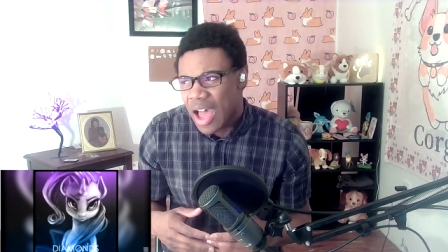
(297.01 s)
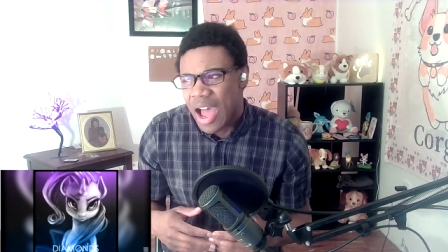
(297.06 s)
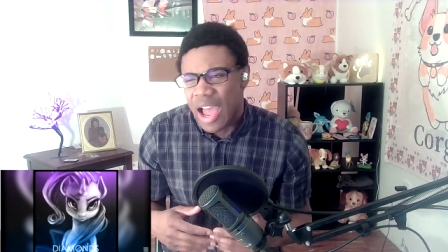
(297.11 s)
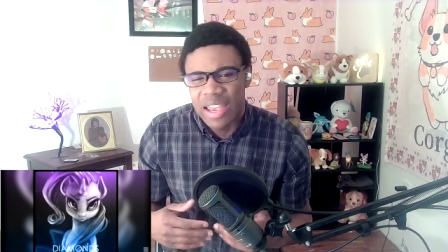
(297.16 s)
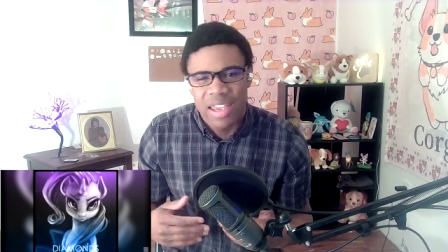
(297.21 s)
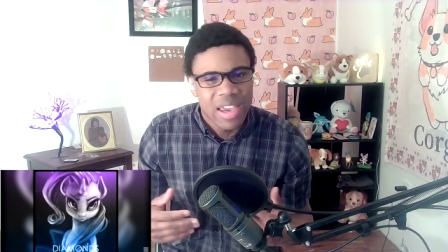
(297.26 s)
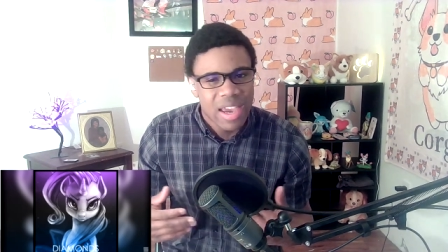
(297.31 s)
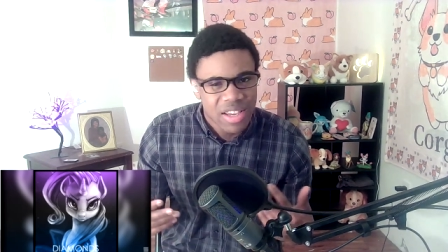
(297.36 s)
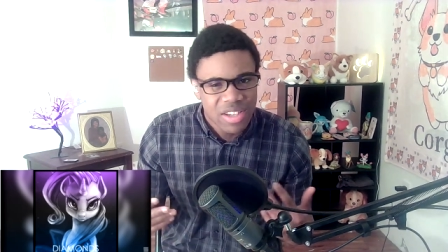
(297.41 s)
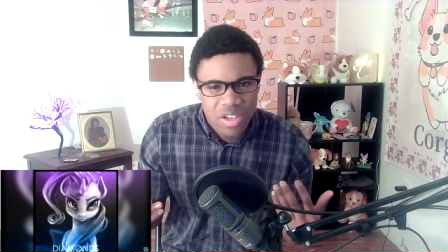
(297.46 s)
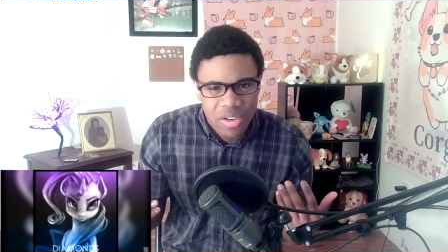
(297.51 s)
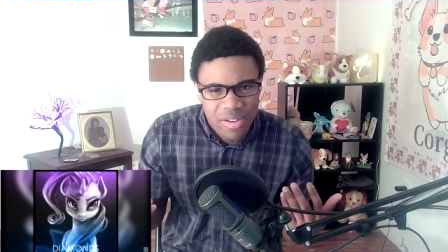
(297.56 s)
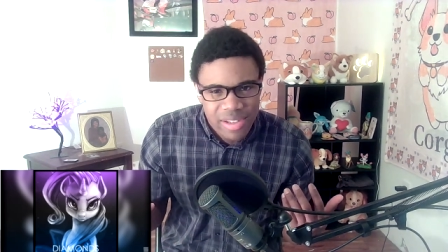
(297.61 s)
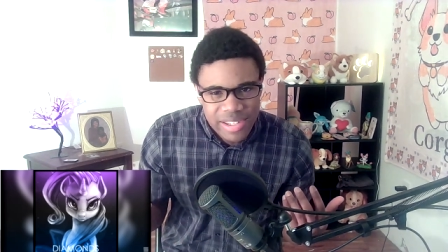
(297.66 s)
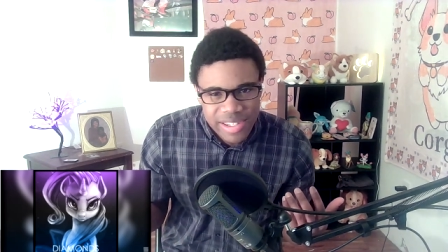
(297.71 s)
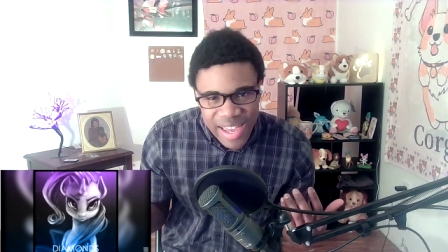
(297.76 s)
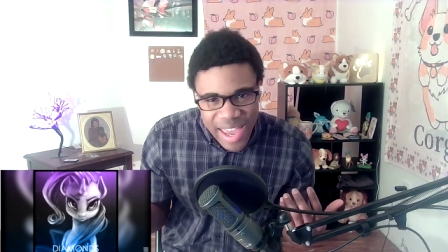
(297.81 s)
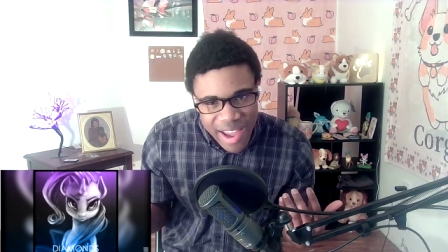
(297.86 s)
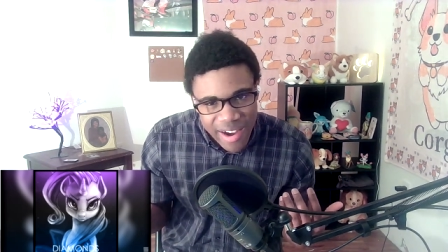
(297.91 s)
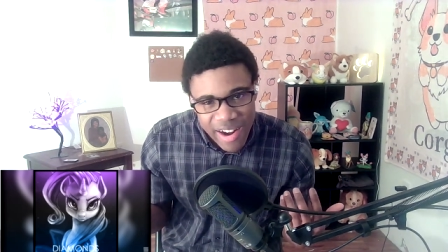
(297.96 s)
I guess you could
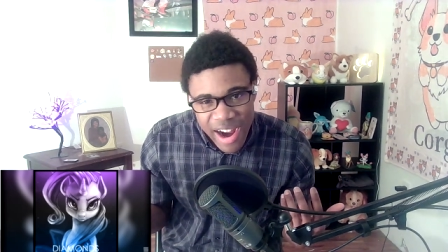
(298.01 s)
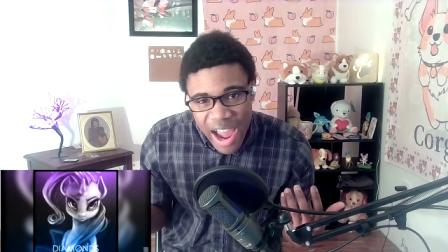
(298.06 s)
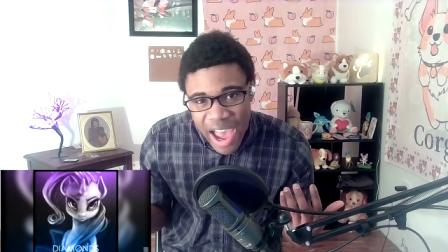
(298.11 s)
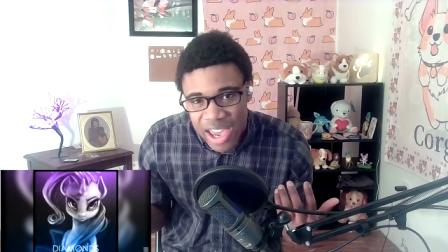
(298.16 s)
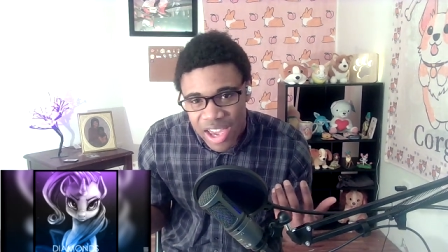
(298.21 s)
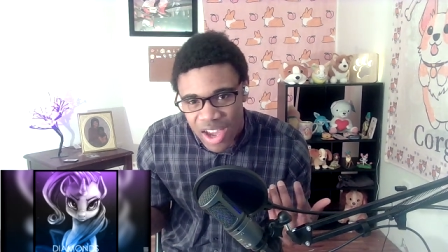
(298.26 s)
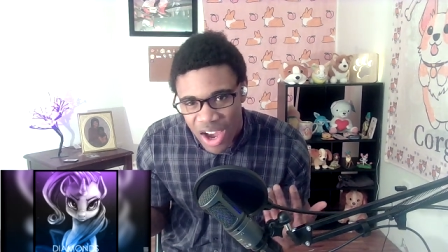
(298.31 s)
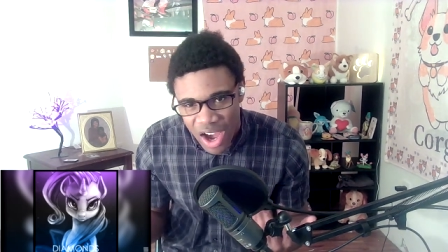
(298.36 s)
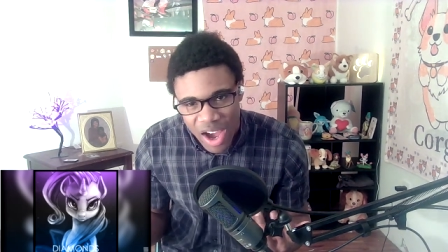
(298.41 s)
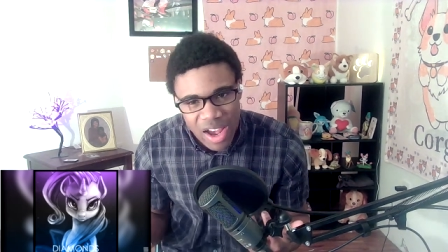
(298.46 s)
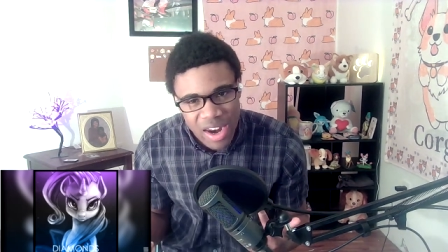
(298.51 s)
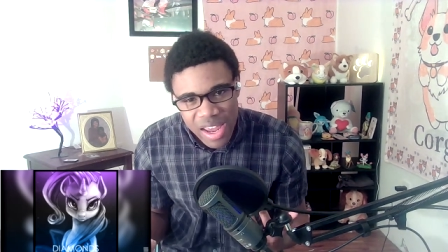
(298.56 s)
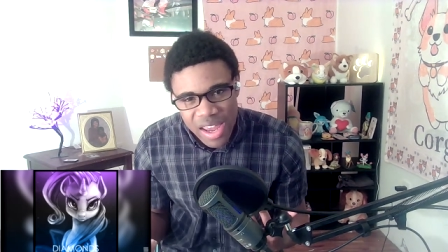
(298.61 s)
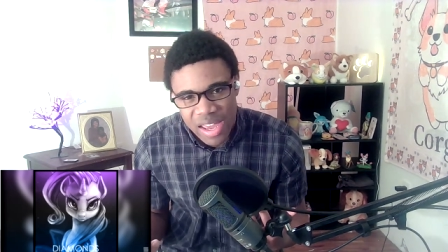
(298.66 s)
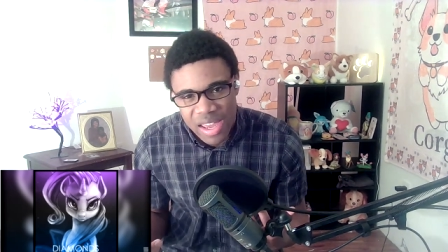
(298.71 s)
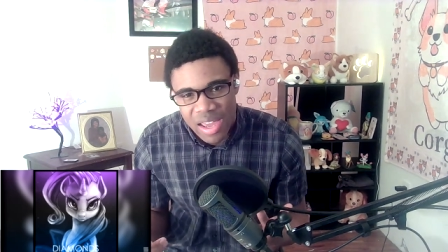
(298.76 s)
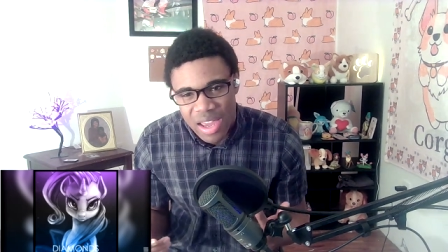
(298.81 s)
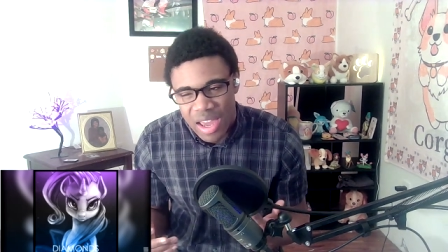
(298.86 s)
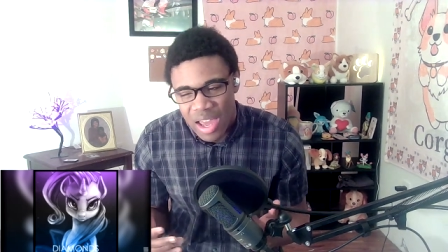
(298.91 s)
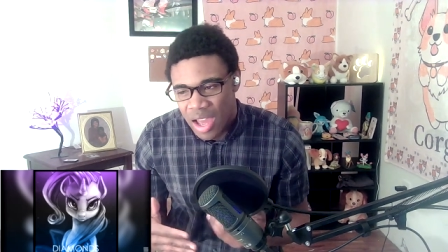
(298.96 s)
say are
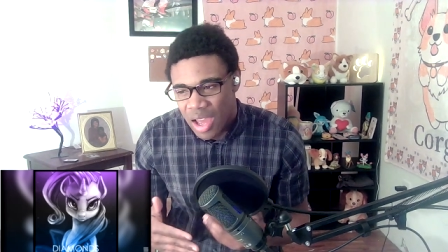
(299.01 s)
iconic,